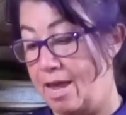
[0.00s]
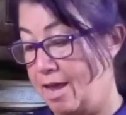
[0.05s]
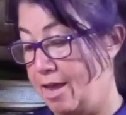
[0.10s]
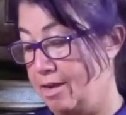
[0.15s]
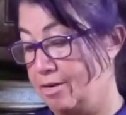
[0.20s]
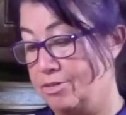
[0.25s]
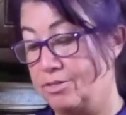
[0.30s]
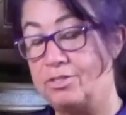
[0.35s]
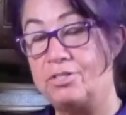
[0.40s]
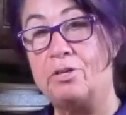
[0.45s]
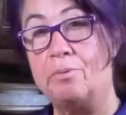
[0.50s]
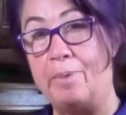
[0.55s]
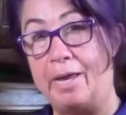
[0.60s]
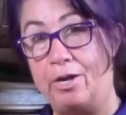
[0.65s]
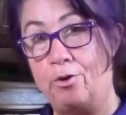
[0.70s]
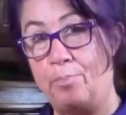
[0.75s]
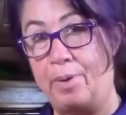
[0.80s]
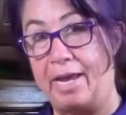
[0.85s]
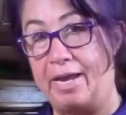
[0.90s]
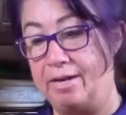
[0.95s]
And
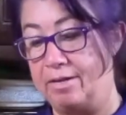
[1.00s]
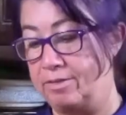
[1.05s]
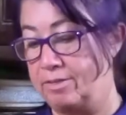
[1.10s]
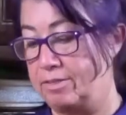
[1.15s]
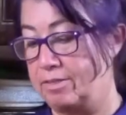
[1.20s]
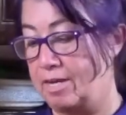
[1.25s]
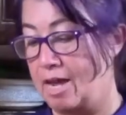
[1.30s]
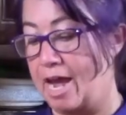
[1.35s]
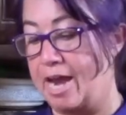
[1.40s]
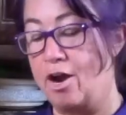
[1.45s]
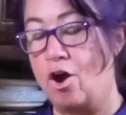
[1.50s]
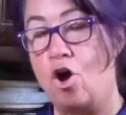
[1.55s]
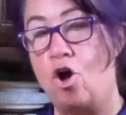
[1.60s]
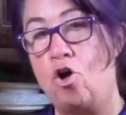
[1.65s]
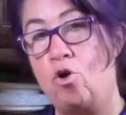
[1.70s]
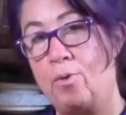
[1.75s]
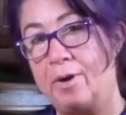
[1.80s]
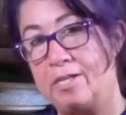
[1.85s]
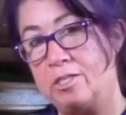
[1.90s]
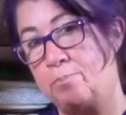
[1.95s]
tomato paste. I
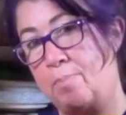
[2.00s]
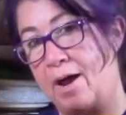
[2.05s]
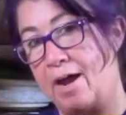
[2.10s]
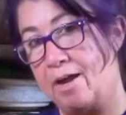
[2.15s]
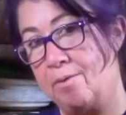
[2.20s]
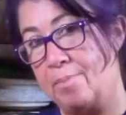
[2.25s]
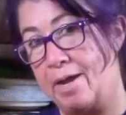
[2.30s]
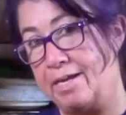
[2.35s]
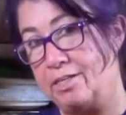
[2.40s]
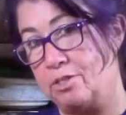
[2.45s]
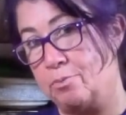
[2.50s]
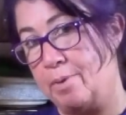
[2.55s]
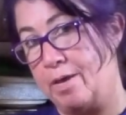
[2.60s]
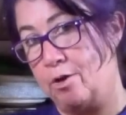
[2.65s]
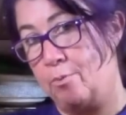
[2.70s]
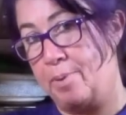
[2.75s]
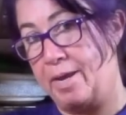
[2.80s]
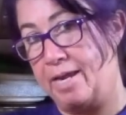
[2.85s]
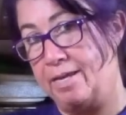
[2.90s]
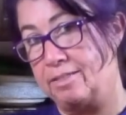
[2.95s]
always buy my
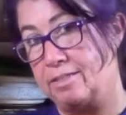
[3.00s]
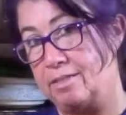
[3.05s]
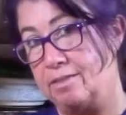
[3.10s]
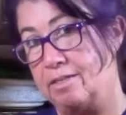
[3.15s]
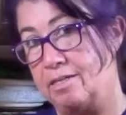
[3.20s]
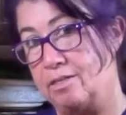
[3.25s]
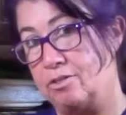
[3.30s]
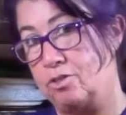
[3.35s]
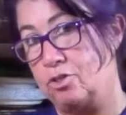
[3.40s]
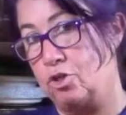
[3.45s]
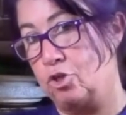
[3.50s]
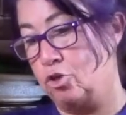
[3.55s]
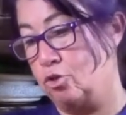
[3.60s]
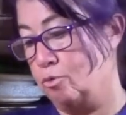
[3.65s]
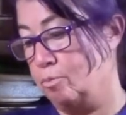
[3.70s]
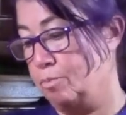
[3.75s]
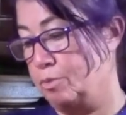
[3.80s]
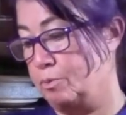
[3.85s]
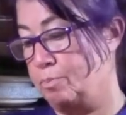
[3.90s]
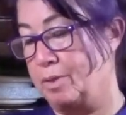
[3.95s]
tomato paste in these
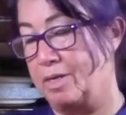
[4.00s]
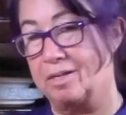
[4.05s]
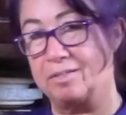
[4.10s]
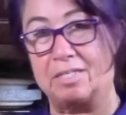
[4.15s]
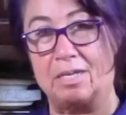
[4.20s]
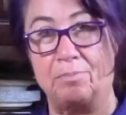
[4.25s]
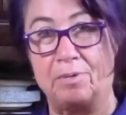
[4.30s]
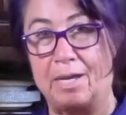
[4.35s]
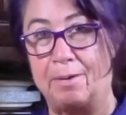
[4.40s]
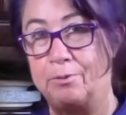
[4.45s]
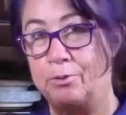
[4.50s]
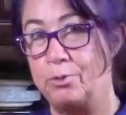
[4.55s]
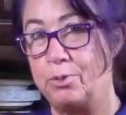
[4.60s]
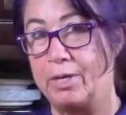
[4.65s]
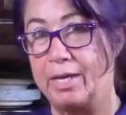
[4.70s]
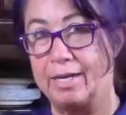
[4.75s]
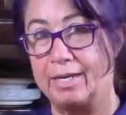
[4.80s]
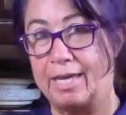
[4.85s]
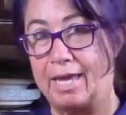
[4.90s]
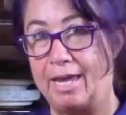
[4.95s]
tubes because sometimes when you
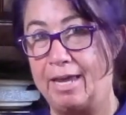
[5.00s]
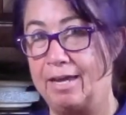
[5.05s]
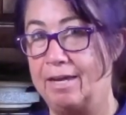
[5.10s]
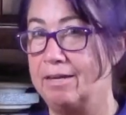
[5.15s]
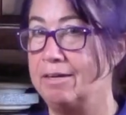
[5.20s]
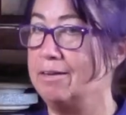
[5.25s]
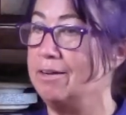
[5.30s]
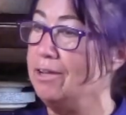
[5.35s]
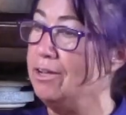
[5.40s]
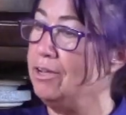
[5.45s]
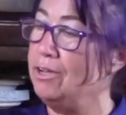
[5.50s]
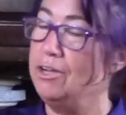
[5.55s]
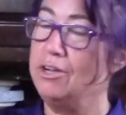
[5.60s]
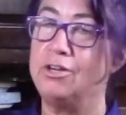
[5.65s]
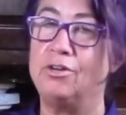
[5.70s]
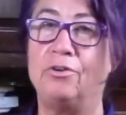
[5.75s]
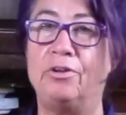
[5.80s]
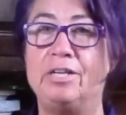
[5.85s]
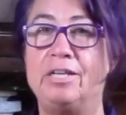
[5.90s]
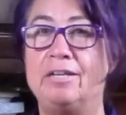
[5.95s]
get a can,
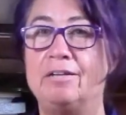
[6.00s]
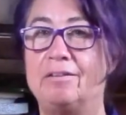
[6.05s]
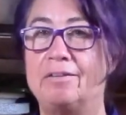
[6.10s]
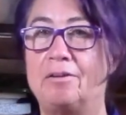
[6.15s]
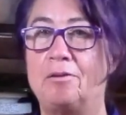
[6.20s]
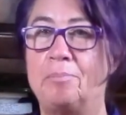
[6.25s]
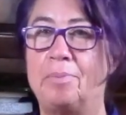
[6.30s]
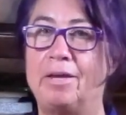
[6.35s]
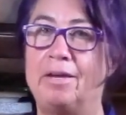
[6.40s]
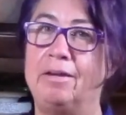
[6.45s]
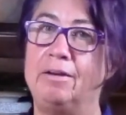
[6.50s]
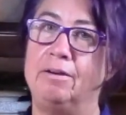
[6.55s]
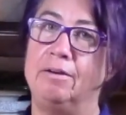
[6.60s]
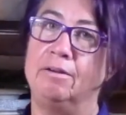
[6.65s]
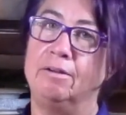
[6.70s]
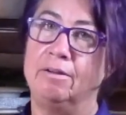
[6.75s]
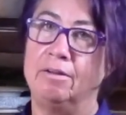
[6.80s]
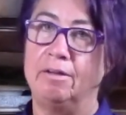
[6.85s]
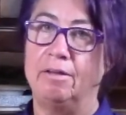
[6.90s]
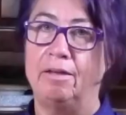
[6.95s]
you only need a little bit,
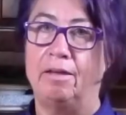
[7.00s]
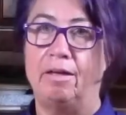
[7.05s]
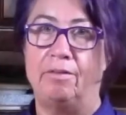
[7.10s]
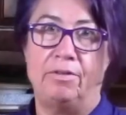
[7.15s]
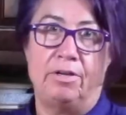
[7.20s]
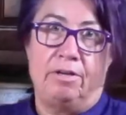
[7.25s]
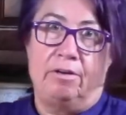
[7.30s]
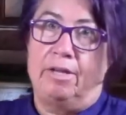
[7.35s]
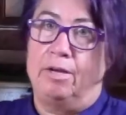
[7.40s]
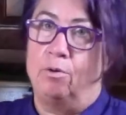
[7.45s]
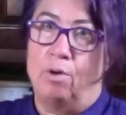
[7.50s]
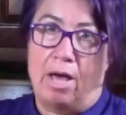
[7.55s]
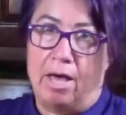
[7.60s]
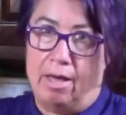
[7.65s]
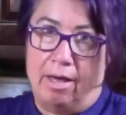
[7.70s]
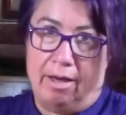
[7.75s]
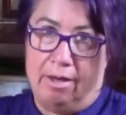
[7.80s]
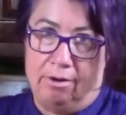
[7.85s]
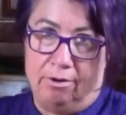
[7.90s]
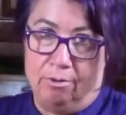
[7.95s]
and then you're like,
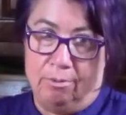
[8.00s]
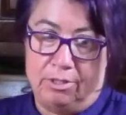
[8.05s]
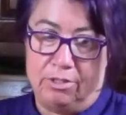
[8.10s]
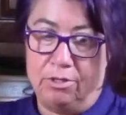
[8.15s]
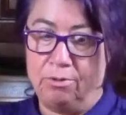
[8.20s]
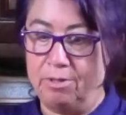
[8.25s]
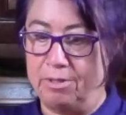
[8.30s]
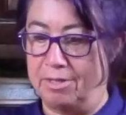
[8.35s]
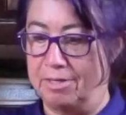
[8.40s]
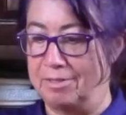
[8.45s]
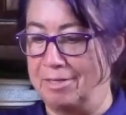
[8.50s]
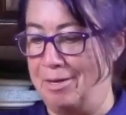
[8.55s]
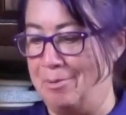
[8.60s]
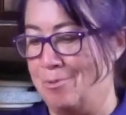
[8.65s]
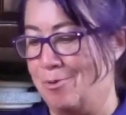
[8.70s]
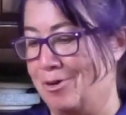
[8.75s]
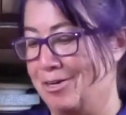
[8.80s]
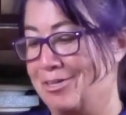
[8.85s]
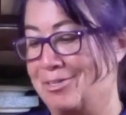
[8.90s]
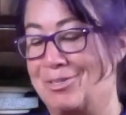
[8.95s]
I don't know what to do with this
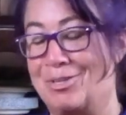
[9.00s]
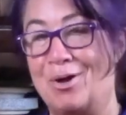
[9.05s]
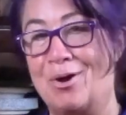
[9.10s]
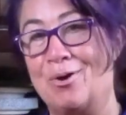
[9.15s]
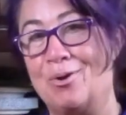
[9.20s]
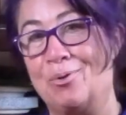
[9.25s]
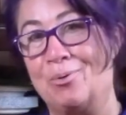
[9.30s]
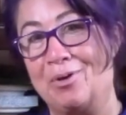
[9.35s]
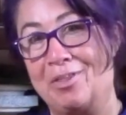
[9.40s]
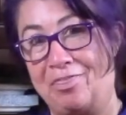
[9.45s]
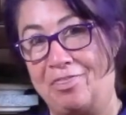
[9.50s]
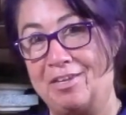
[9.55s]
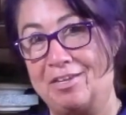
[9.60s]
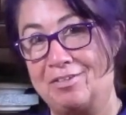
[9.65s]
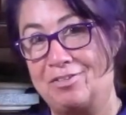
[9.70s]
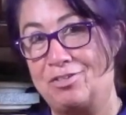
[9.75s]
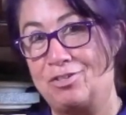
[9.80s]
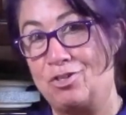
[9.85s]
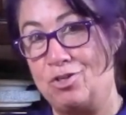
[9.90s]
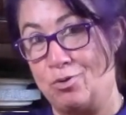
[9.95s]
anymore. So
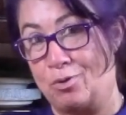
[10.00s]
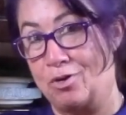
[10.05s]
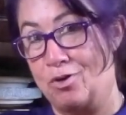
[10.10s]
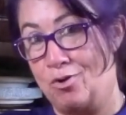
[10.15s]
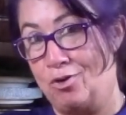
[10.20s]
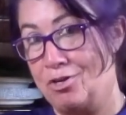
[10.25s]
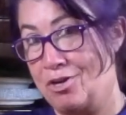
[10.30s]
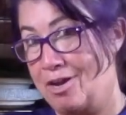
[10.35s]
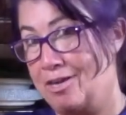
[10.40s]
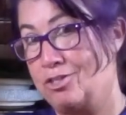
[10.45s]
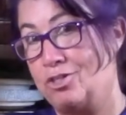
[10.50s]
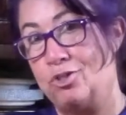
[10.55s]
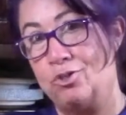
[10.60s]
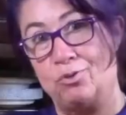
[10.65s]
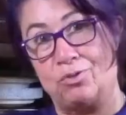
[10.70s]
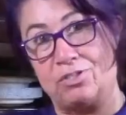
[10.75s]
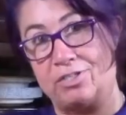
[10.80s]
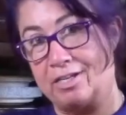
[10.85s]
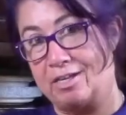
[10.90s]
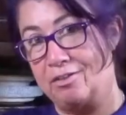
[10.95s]
this you can hold on to,
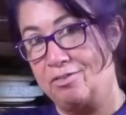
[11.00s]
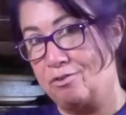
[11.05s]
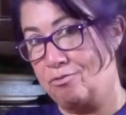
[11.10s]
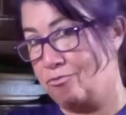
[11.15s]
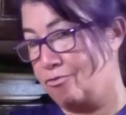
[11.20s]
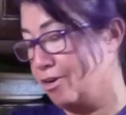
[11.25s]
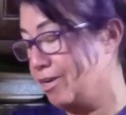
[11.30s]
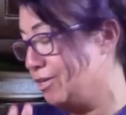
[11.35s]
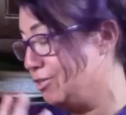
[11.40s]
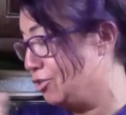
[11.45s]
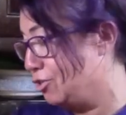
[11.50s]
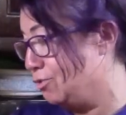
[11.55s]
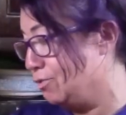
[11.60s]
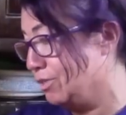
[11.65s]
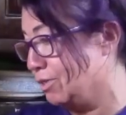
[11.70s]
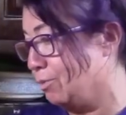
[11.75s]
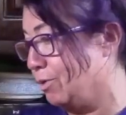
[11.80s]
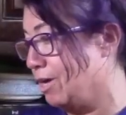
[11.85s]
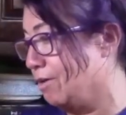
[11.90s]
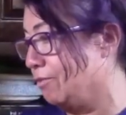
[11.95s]
stick it in the fridge, use
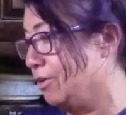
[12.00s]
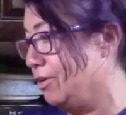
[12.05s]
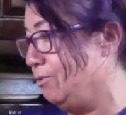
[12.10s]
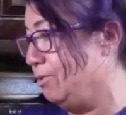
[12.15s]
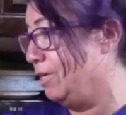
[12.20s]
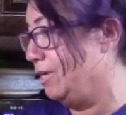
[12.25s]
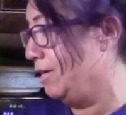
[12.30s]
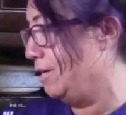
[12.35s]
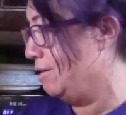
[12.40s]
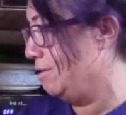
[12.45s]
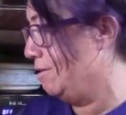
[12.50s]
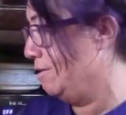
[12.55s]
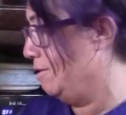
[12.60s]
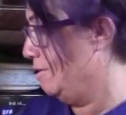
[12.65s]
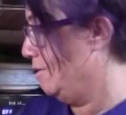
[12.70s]
it whenever you need it.